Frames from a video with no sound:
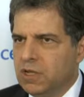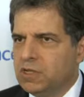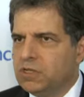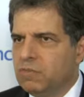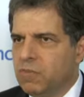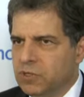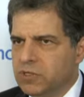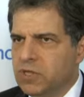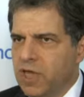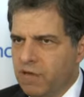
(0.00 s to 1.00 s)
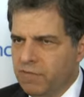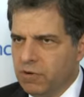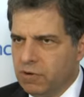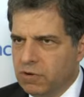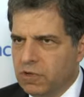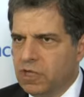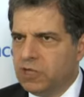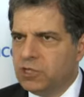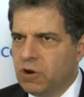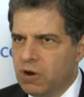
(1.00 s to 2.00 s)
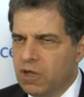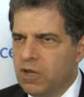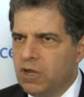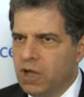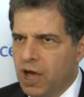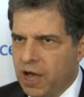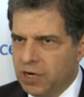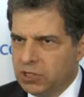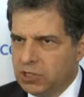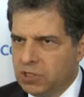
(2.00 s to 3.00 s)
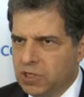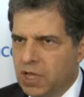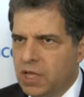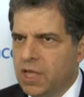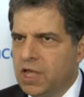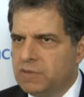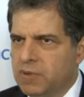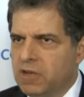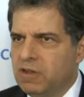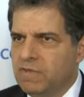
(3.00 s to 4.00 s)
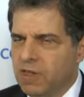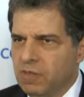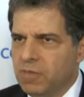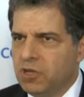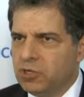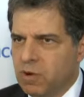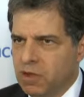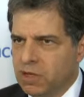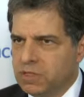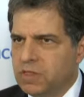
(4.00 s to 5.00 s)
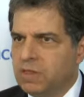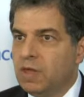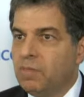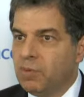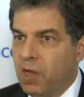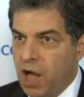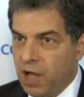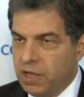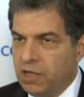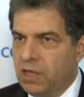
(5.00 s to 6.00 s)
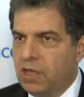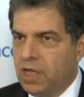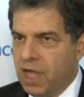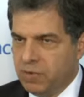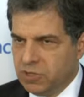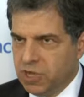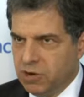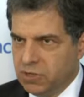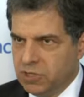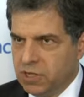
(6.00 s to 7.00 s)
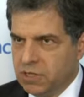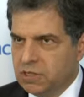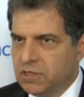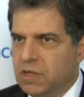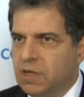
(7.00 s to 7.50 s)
So most of the effort in targeting Notch has been in developing drugs that block gamma secretase.